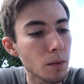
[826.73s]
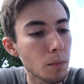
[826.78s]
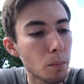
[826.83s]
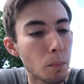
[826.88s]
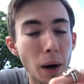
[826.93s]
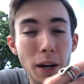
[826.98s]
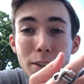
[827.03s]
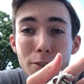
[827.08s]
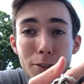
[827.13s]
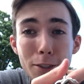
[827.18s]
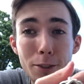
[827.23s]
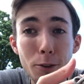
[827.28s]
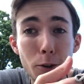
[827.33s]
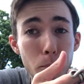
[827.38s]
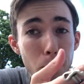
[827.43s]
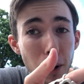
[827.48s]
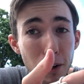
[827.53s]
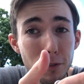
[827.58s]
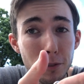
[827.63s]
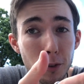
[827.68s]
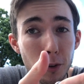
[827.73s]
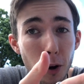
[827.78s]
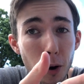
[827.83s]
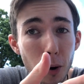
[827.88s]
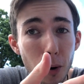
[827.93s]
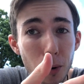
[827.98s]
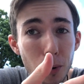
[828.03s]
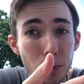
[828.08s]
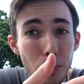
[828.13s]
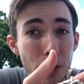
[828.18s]
bison or
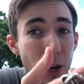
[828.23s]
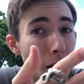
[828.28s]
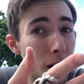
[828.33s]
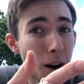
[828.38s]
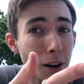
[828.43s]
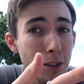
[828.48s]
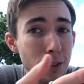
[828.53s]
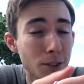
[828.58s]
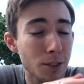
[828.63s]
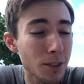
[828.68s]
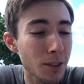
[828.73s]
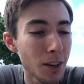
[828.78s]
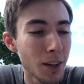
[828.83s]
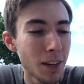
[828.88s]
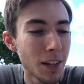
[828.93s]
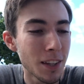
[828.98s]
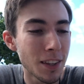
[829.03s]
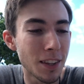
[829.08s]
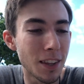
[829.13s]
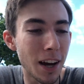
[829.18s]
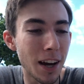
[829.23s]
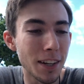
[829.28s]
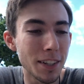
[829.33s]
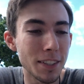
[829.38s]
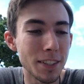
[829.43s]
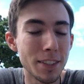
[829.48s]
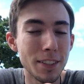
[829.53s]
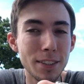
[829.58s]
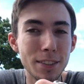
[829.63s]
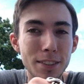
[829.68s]
buffalo, the ox that
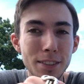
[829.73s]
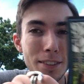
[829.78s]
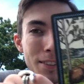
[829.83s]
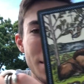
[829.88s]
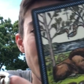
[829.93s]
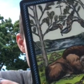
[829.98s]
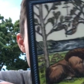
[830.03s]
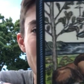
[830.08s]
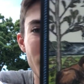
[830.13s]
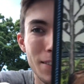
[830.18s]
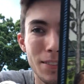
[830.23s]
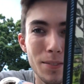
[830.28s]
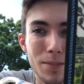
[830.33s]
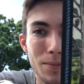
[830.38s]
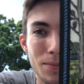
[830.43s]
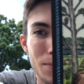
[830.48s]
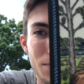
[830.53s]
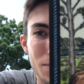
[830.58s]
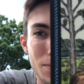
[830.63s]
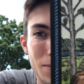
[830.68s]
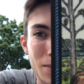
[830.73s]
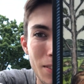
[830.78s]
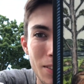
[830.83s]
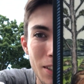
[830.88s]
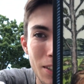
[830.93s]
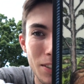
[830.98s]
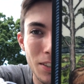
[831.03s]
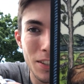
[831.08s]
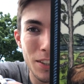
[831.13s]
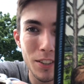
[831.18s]
is
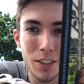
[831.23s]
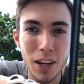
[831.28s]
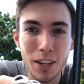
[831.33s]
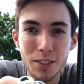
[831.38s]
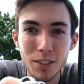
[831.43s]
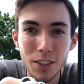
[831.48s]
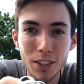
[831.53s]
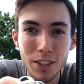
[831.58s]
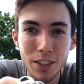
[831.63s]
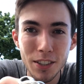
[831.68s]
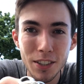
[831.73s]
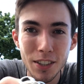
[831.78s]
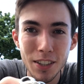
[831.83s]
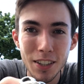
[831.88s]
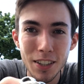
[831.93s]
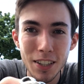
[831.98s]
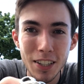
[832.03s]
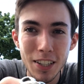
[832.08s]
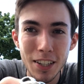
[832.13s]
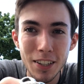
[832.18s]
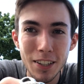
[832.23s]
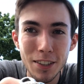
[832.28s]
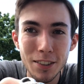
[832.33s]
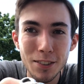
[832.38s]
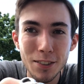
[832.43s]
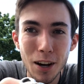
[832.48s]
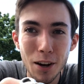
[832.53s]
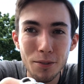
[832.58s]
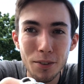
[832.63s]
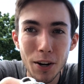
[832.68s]
discontented.
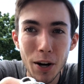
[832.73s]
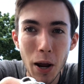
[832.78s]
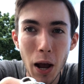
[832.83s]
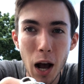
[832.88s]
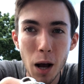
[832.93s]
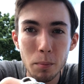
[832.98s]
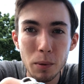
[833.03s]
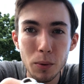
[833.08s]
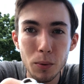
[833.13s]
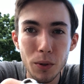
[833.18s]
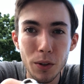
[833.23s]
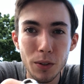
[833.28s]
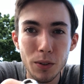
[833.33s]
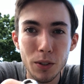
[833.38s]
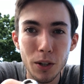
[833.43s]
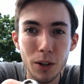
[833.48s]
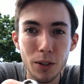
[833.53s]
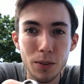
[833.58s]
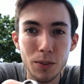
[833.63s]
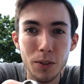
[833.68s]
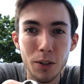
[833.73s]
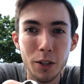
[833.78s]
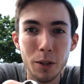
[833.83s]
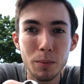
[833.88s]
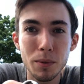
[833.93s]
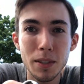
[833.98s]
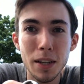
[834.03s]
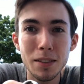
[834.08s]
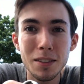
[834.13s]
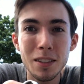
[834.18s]
It's not very happy with its current
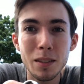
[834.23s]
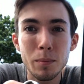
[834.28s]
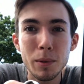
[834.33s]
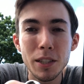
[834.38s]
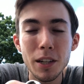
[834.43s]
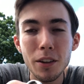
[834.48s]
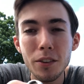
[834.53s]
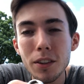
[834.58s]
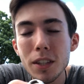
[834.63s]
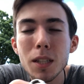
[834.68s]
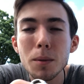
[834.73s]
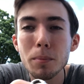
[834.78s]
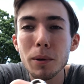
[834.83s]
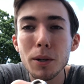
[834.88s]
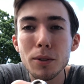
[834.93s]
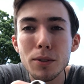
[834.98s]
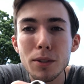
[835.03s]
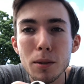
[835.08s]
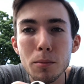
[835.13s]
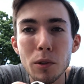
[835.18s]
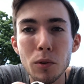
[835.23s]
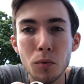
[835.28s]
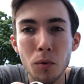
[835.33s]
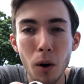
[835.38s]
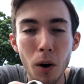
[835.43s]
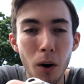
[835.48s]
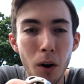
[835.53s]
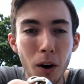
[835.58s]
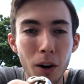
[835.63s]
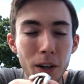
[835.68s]
circumstances, but nothing appears to be
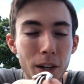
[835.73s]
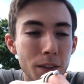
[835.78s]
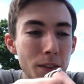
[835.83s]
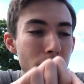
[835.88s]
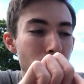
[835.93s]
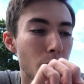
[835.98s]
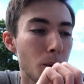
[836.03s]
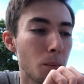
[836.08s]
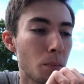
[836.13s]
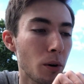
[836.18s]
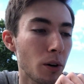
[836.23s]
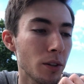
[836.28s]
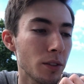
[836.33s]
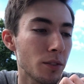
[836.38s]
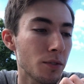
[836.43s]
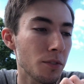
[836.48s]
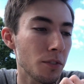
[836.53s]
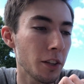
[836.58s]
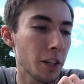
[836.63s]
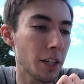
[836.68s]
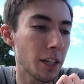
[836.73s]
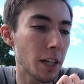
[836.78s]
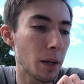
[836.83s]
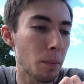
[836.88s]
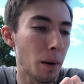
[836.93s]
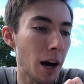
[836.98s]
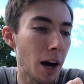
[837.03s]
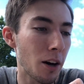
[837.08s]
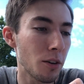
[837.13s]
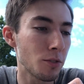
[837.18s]
wrong. And there are birds flitting
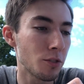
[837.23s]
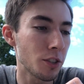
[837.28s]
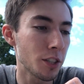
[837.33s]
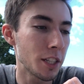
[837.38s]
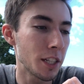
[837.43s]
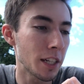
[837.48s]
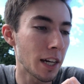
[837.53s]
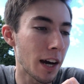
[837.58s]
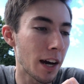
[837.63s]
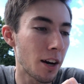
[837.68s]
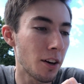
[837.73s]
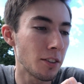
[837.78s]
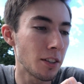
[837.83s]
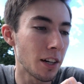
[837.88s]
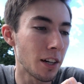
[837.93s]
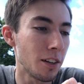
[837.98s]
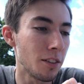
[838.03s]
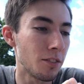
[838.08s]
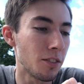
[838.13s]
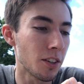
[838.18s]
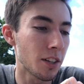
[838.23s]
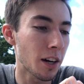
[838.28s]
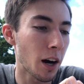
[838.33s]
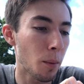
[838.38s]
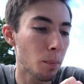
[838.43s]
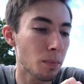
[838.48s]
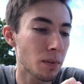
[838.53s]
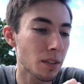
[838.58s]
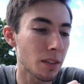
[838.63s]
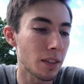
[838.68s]
about, drinking out of the
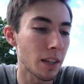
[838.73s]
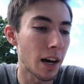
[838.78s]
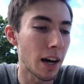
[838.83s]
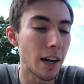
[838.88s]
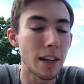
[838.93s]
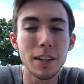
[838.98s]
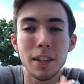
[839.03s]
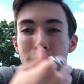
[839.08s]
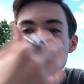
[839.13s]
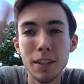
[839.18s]
cups that